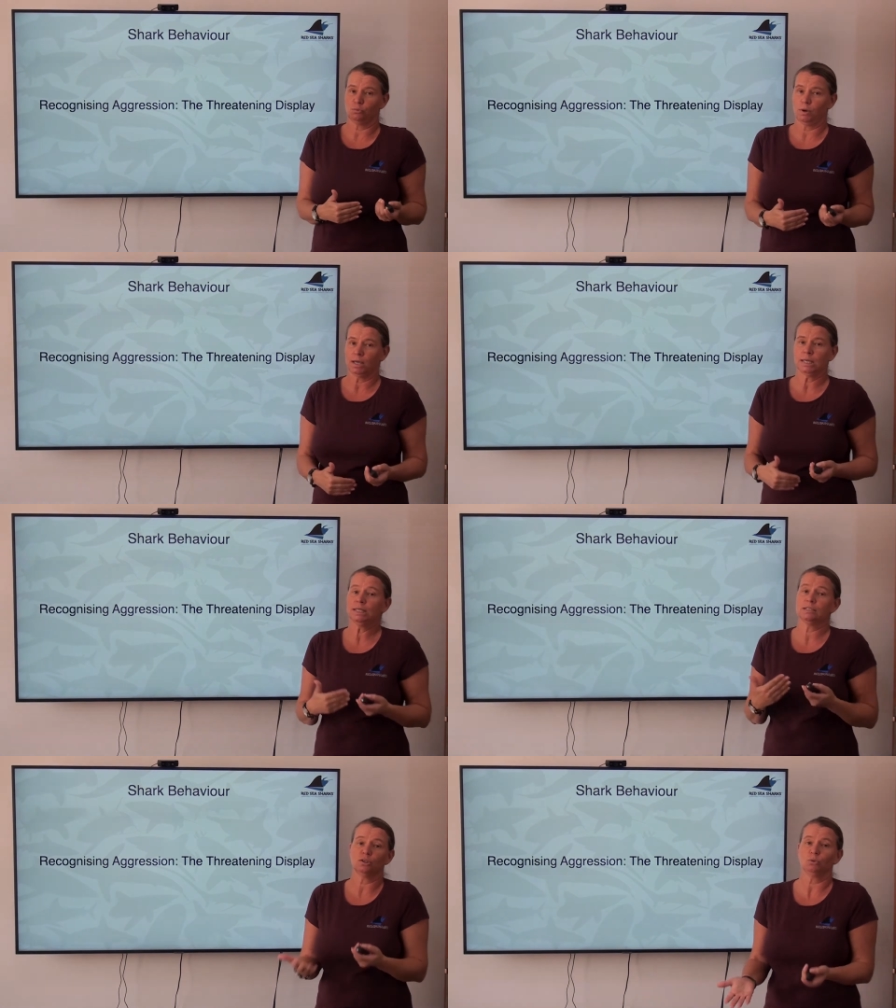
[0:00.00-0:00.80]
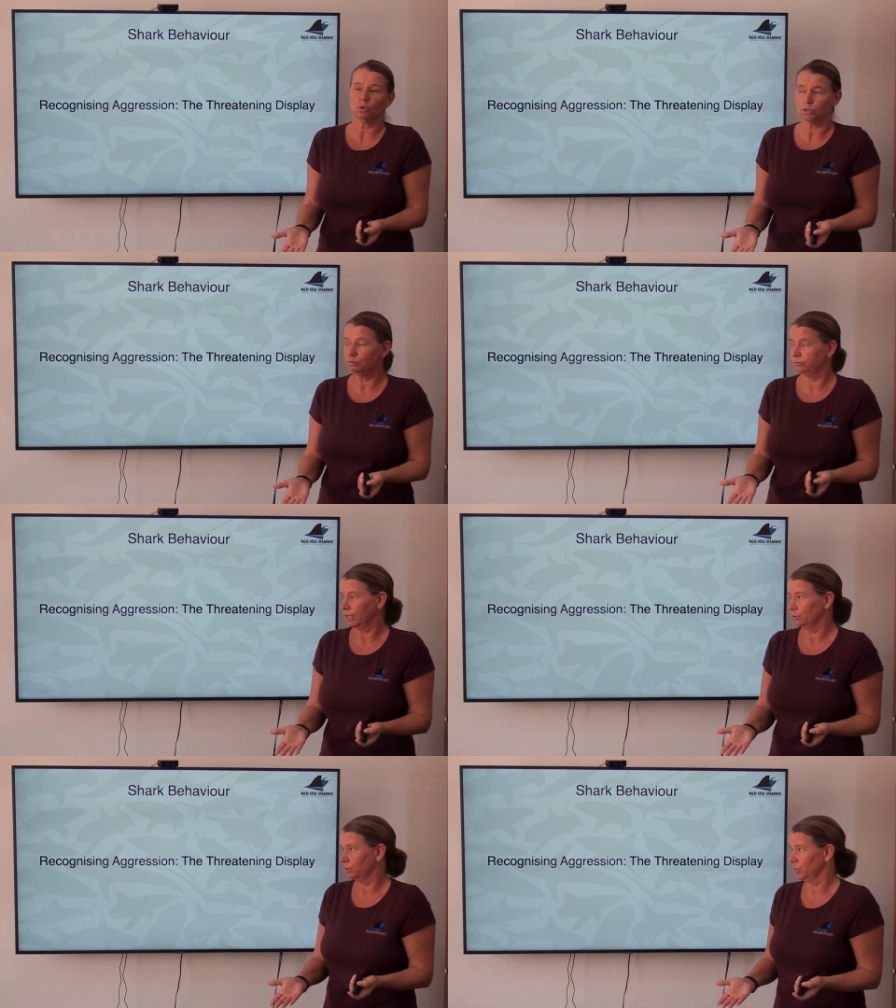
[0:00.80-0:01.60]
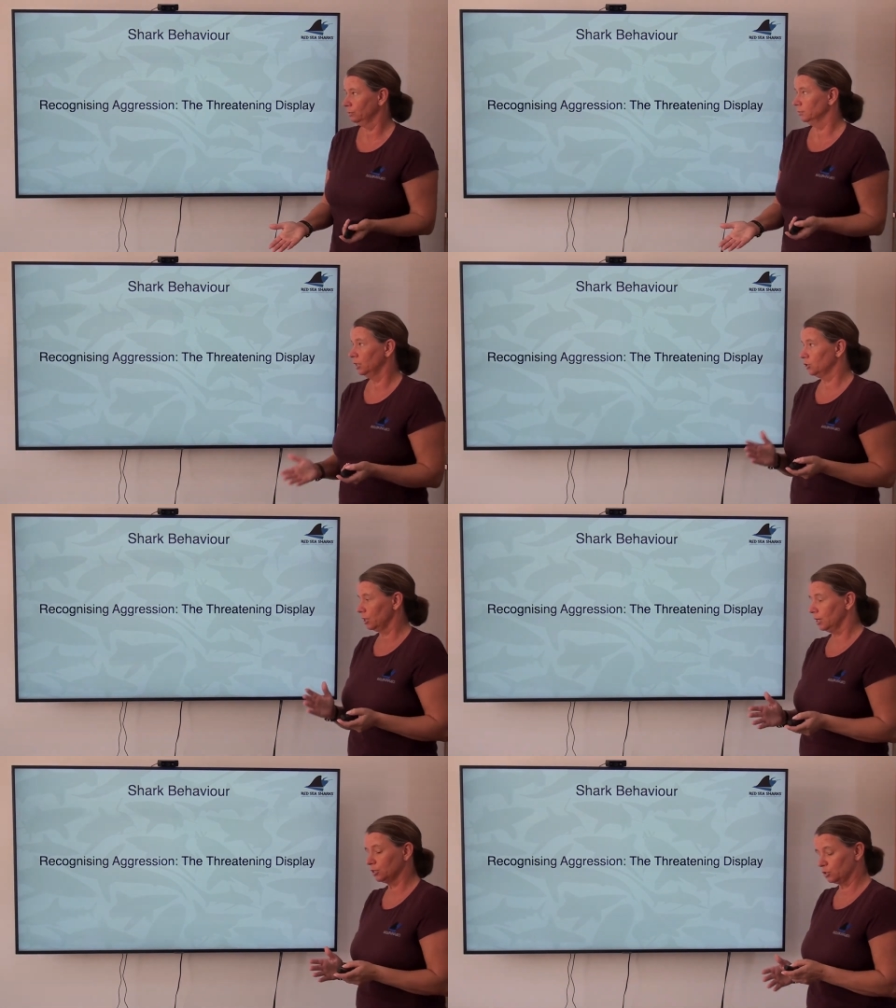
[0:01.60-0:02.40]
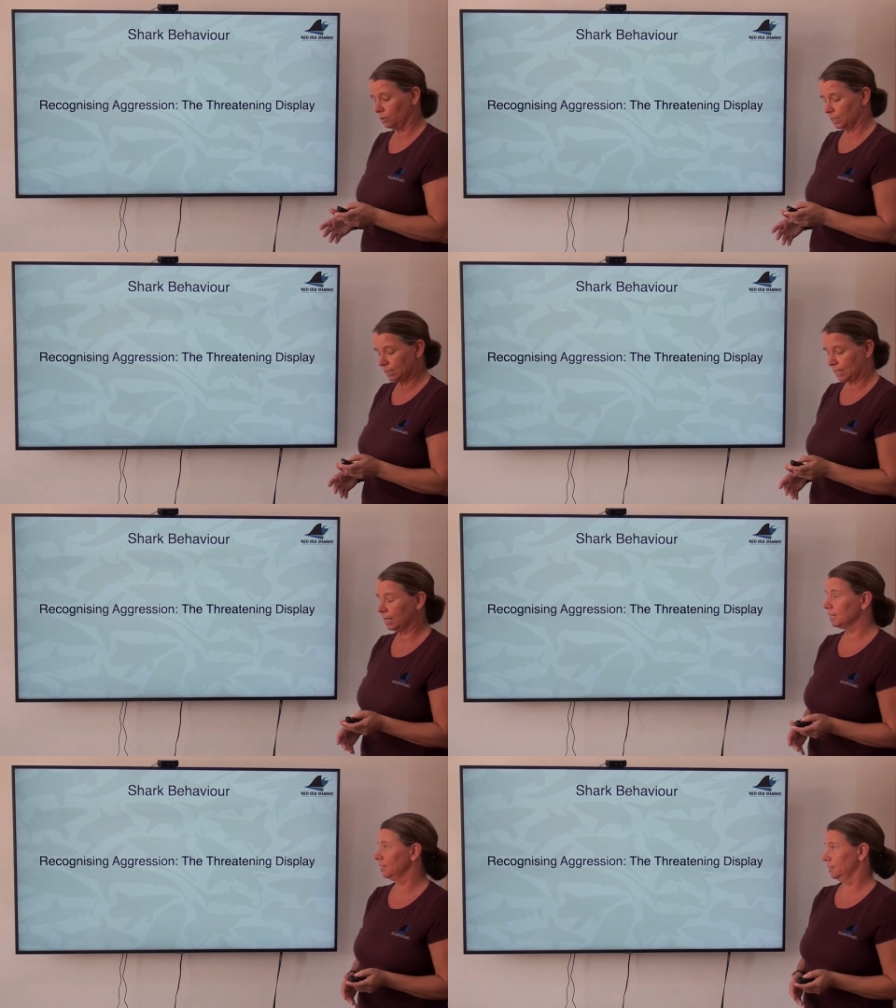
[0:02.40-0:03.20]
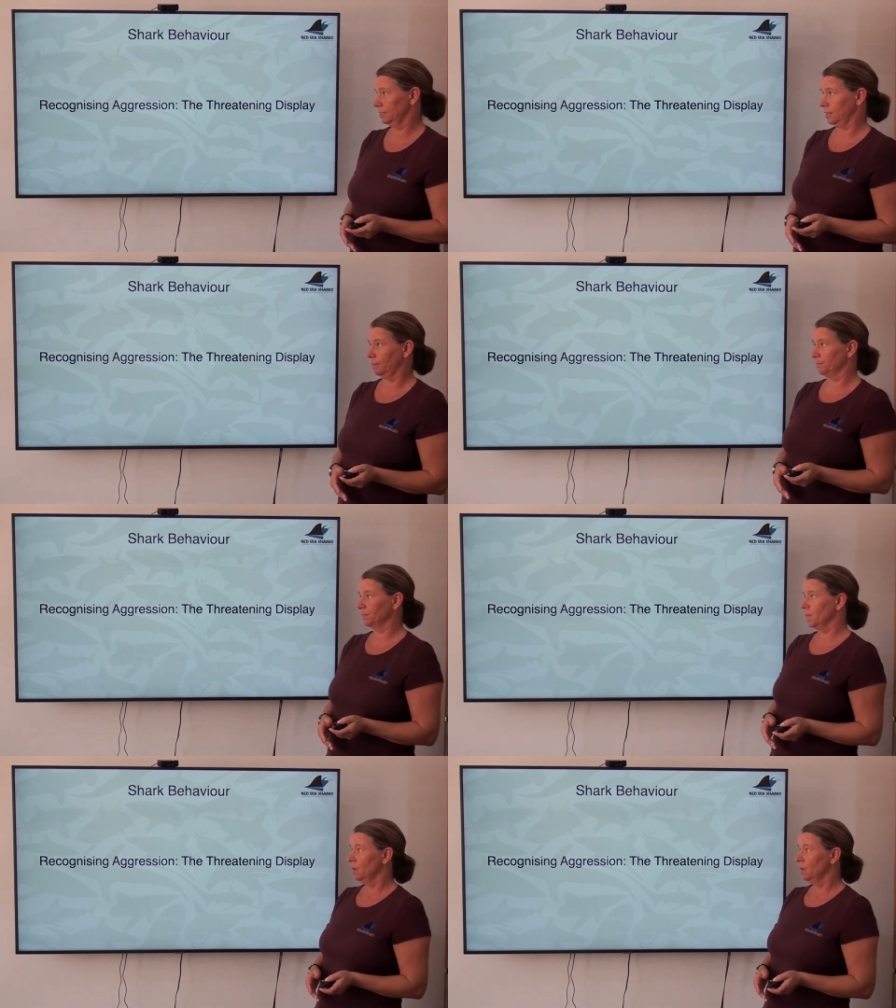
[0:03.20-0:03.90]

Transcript: away and does not want to fight with you. And sharks do exactly the same.